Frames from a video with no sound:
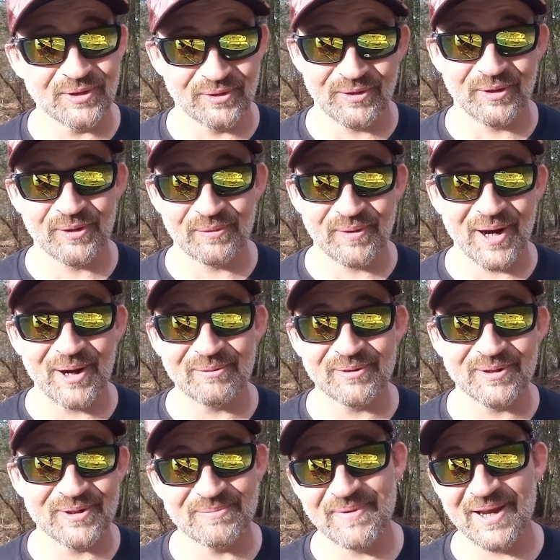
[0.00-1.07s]
to turn around
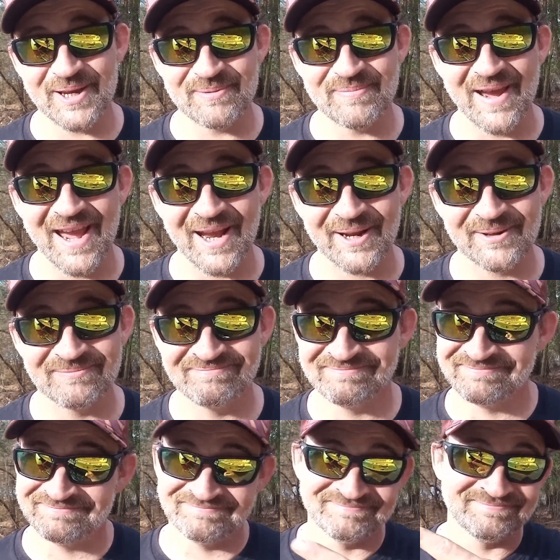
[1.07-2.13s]
to make it back.
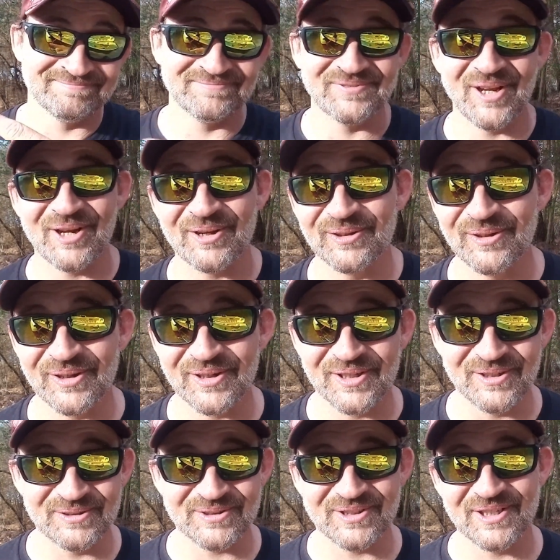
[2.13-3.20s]
Take a look
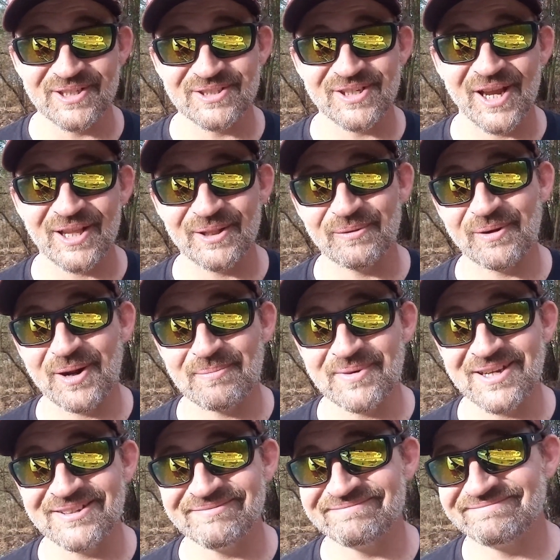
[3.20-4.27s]
and you'll see exactly what I
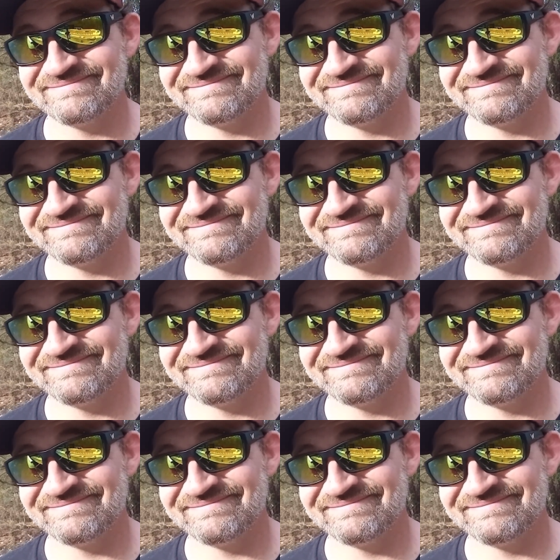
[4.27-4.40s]
mean.